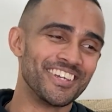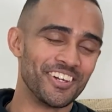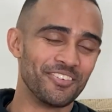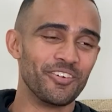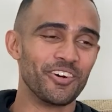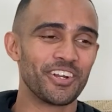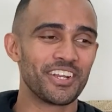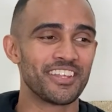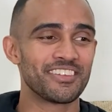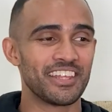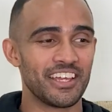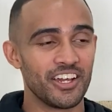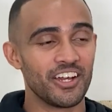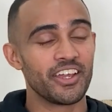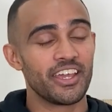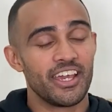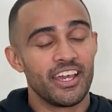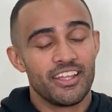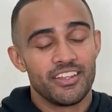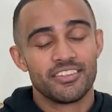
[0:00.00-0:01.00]
Your body's like, oh
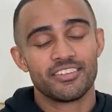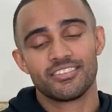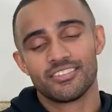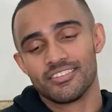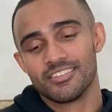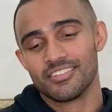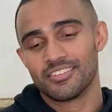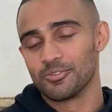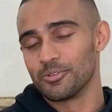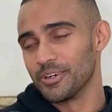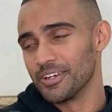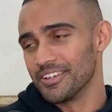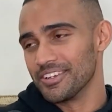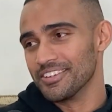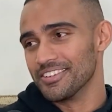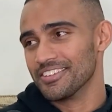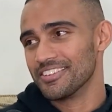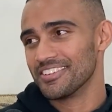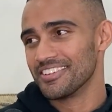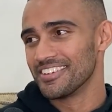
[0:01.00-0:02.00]
yeah, this is what it
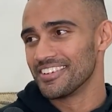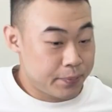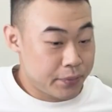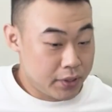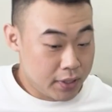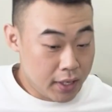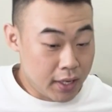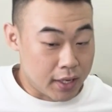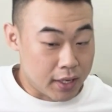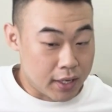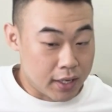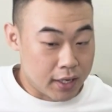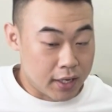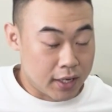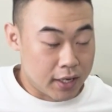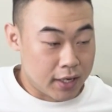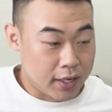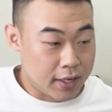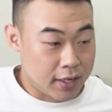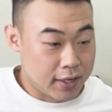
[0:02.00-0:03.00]
is. Yeah,
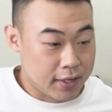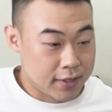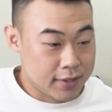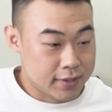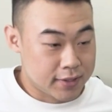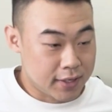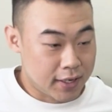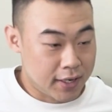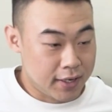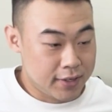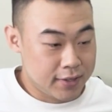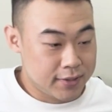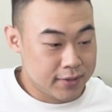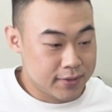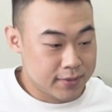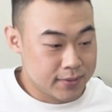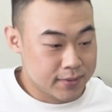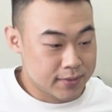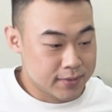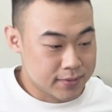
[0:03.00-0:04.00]
I
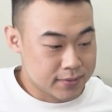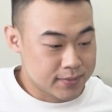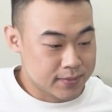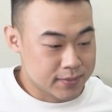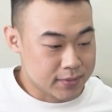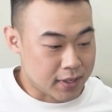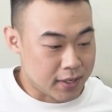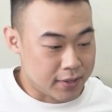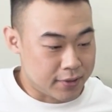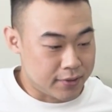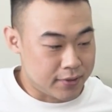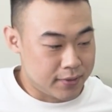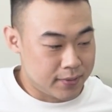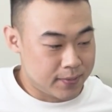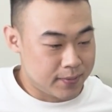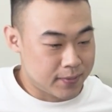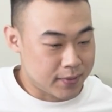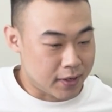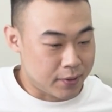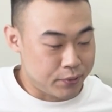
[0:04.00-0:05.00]

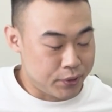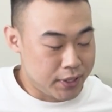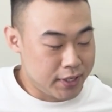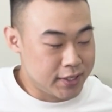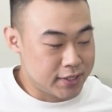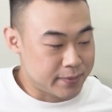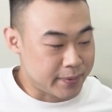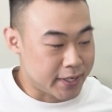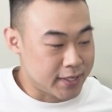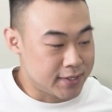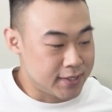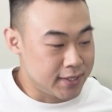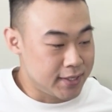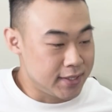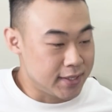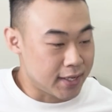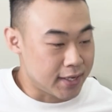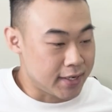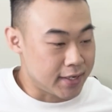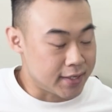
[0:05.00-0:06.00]
would eat spicy,
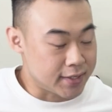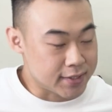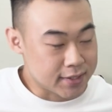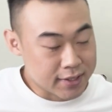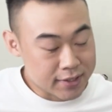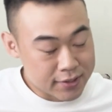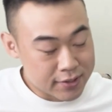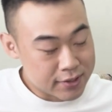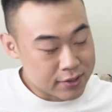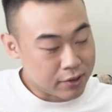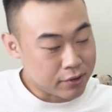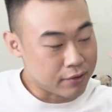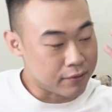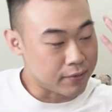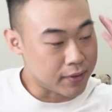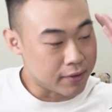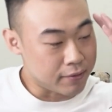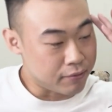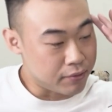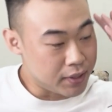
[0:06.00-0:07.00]
like there's sort of
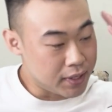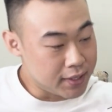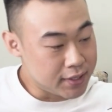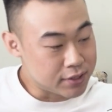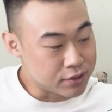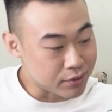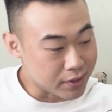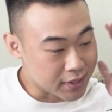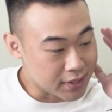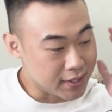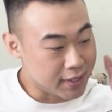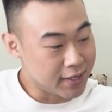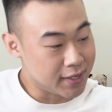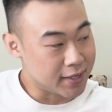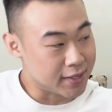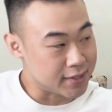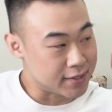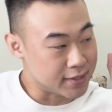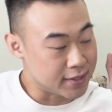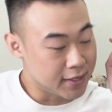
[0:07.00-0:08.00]
like really sweating,
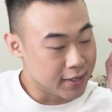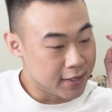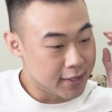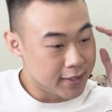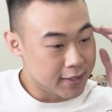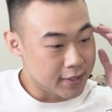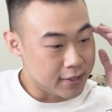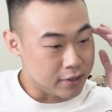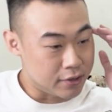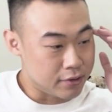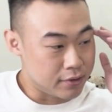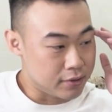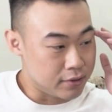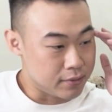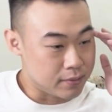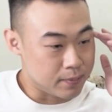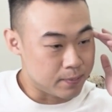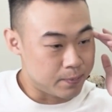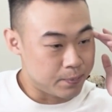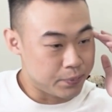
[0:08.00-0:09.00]
and you know
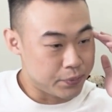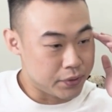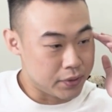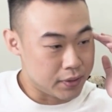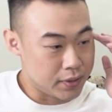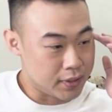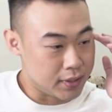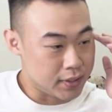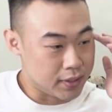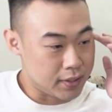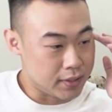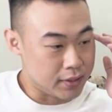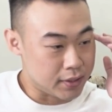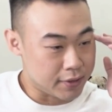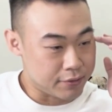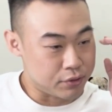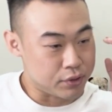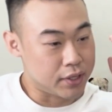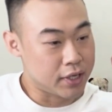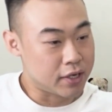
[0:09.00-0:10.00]
you
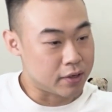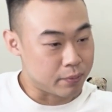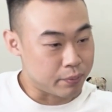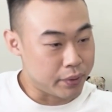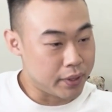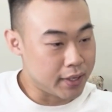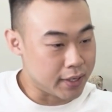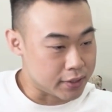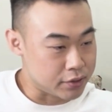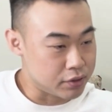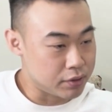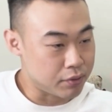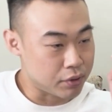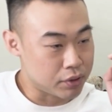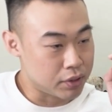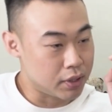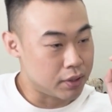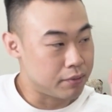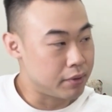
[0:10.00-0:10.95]
have to take a break and drink water and